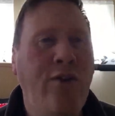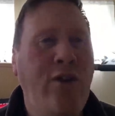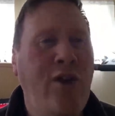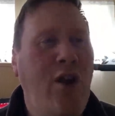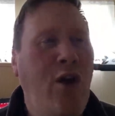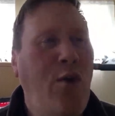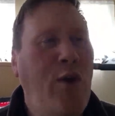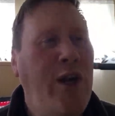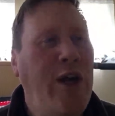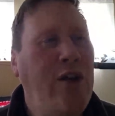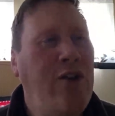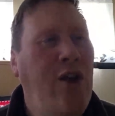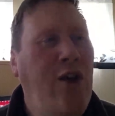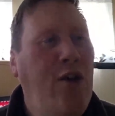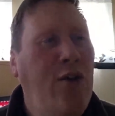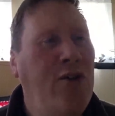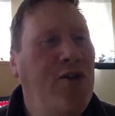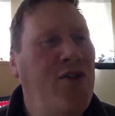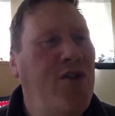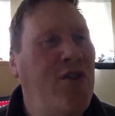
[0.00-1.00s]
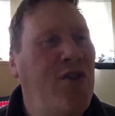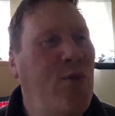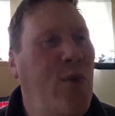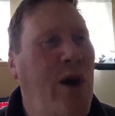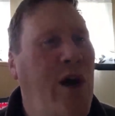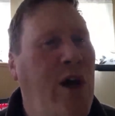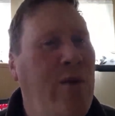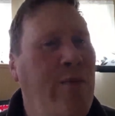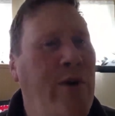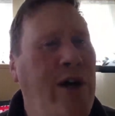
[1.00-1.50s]
And you know what I
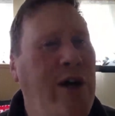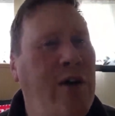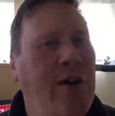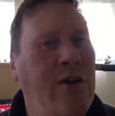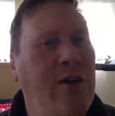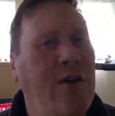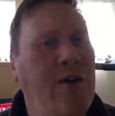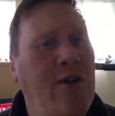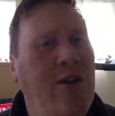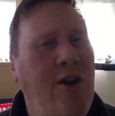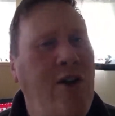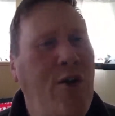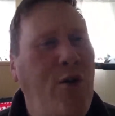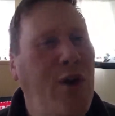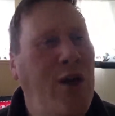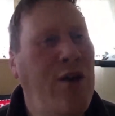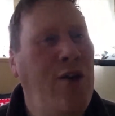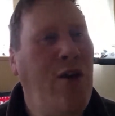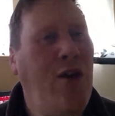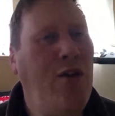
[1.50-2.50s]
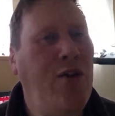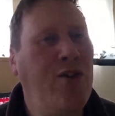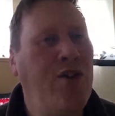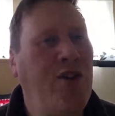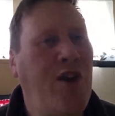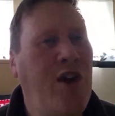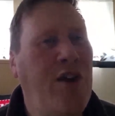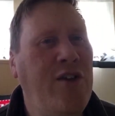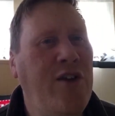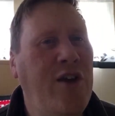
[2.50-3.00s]
noticed as well, you know what I
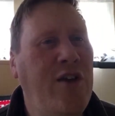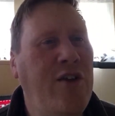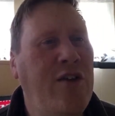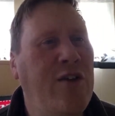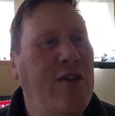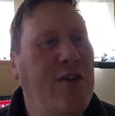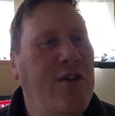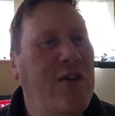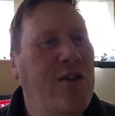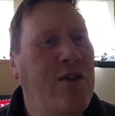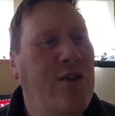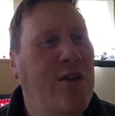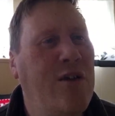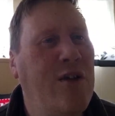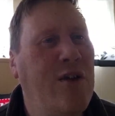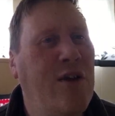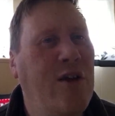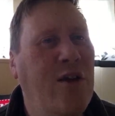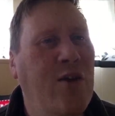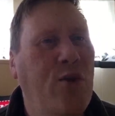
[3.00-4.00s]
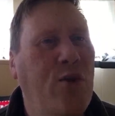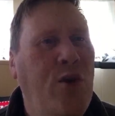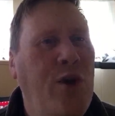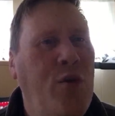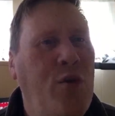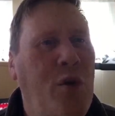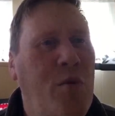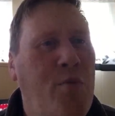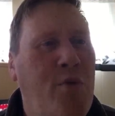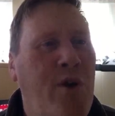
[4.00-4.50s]
noticed, Gundit?
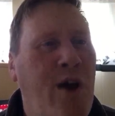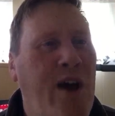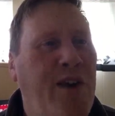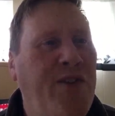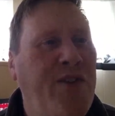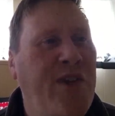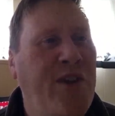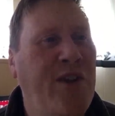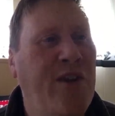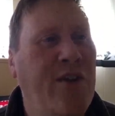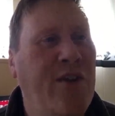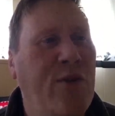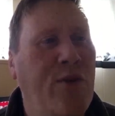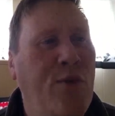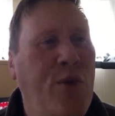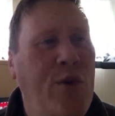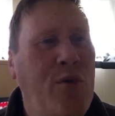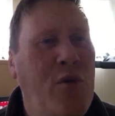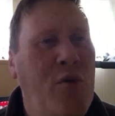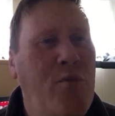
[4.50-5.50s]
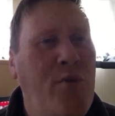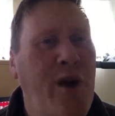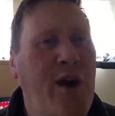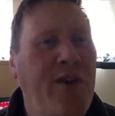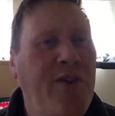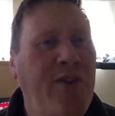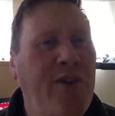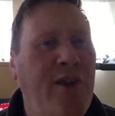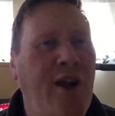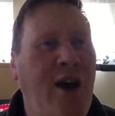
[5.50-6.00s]
We were pressing
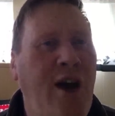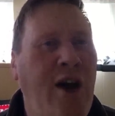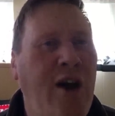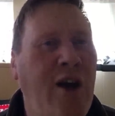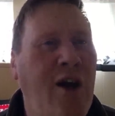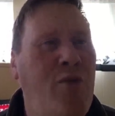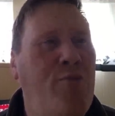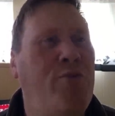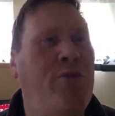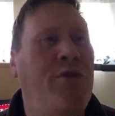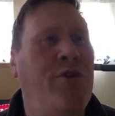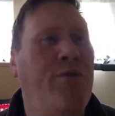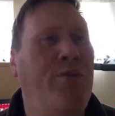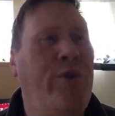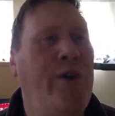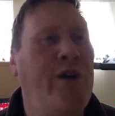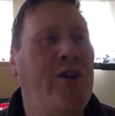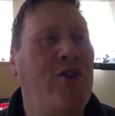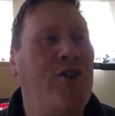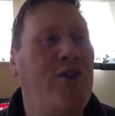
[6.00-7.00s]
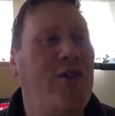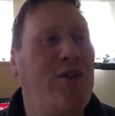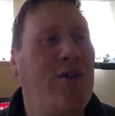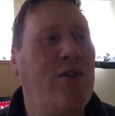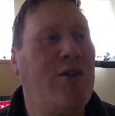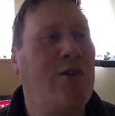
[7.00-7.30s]
high up in the pitch.